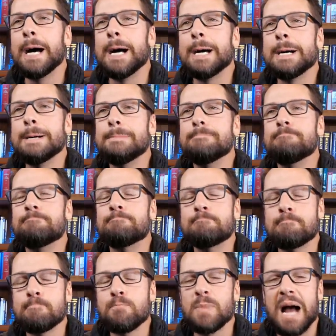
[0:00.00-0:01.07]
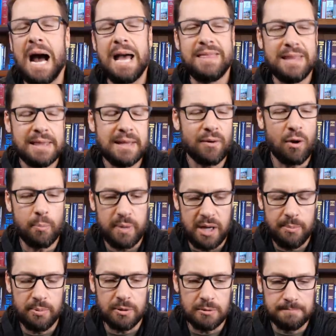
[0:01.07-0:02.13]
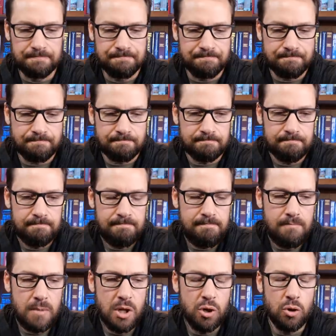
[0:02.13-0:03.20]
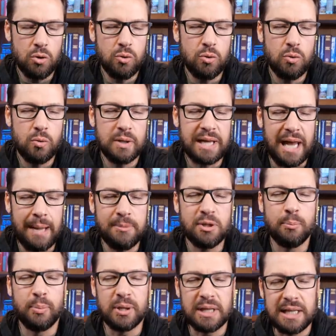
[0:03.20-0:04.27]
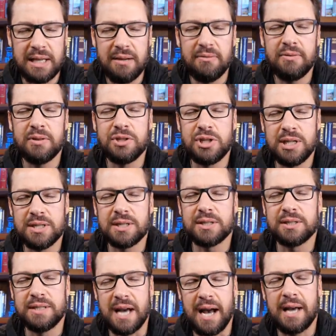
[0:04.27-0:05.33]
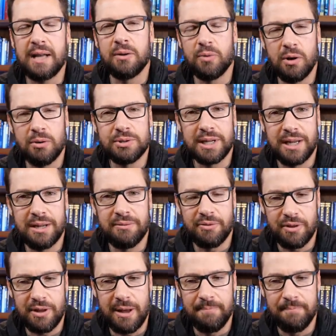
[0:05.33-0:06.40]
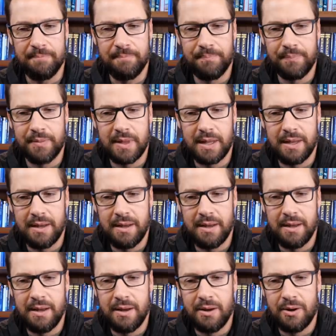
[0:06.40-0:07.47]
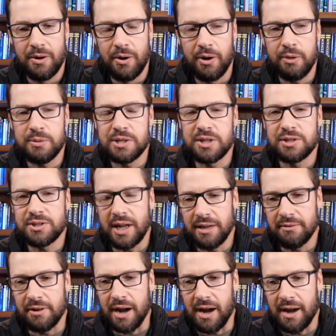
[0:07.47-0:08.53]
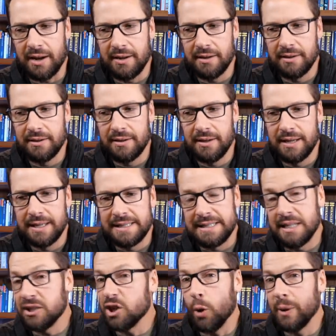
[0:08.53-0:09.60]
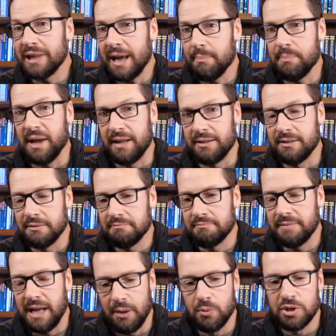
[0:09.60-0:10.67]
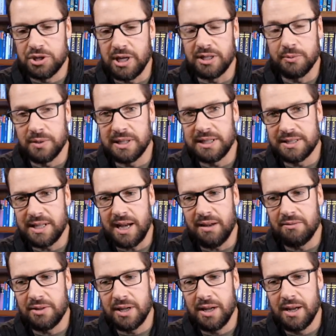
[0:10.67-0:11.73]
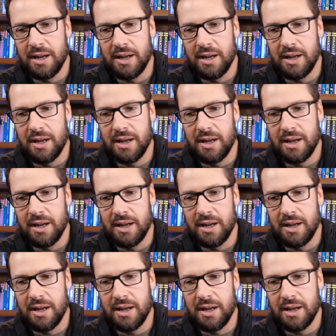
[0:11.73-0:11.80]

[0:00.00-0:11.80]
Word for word: Um, I think there are people who came to believe Jesus died and rose again for them, heard he was the Son of God, didn't know what that meant, and were genuinely saved